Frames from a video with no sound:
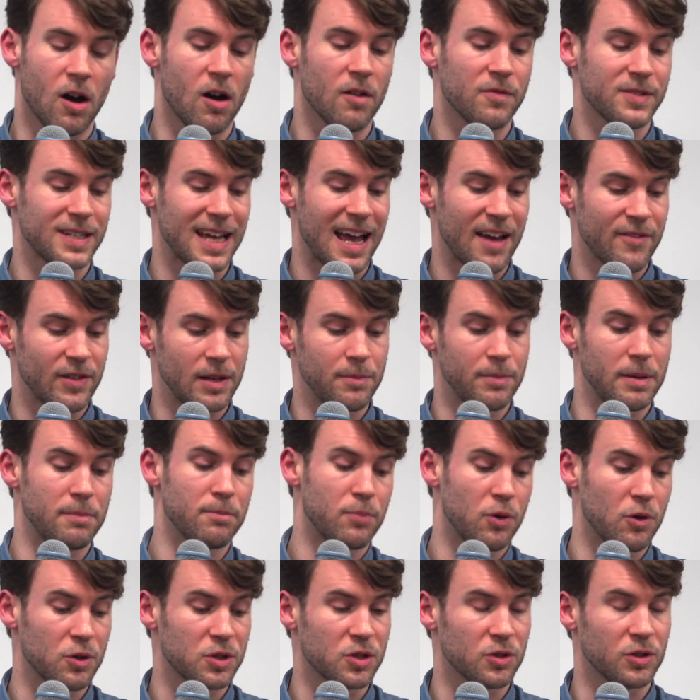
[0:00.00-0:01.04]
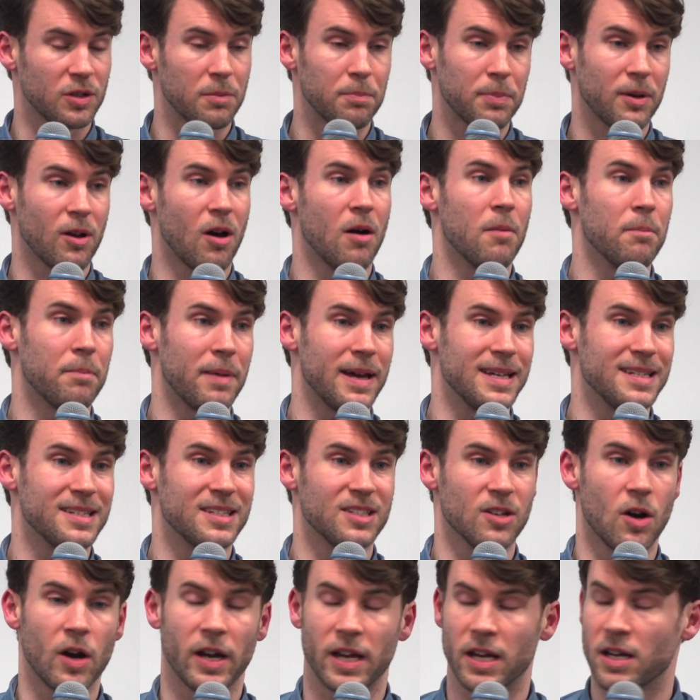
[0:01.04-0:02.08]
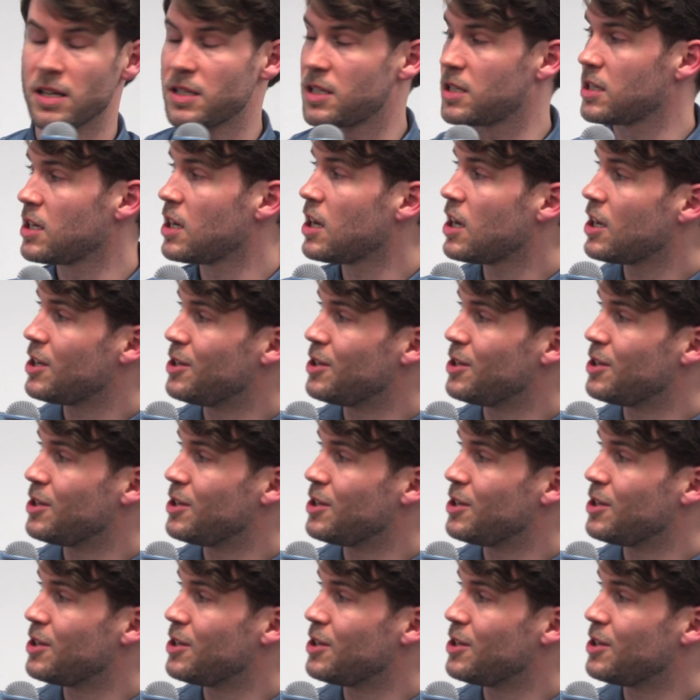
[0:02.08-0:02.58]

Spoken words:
after having been put on a plant-based diet,